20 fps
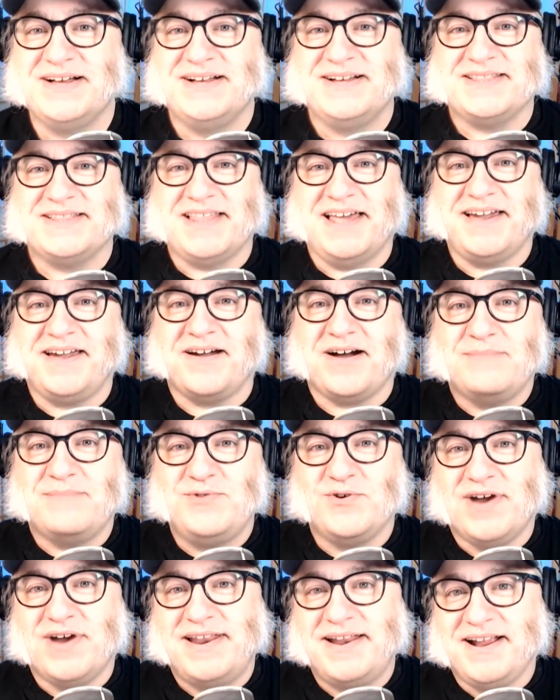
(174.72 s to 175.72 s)
like
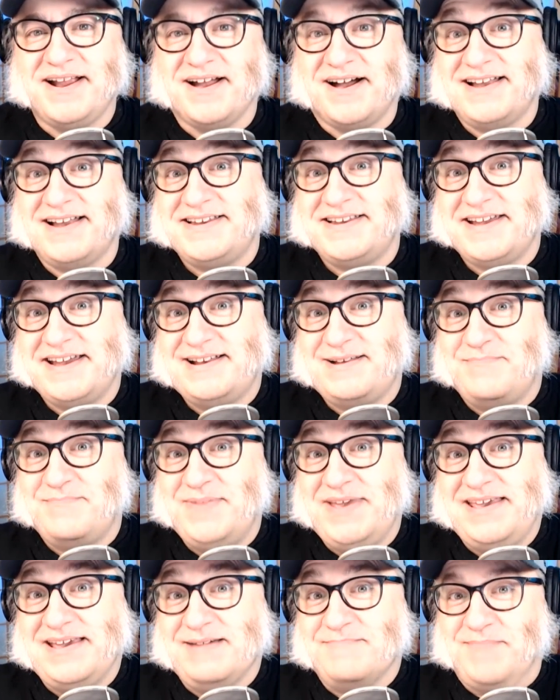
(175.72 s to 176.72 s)
copyrighted content
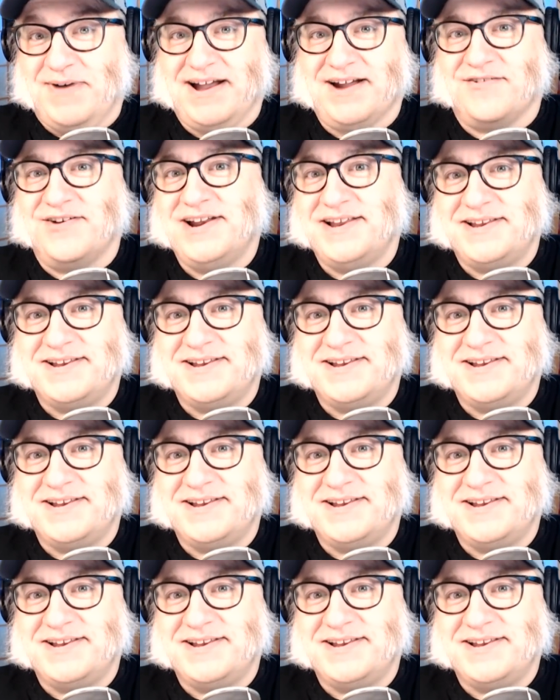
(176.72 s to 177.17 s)
being pirated.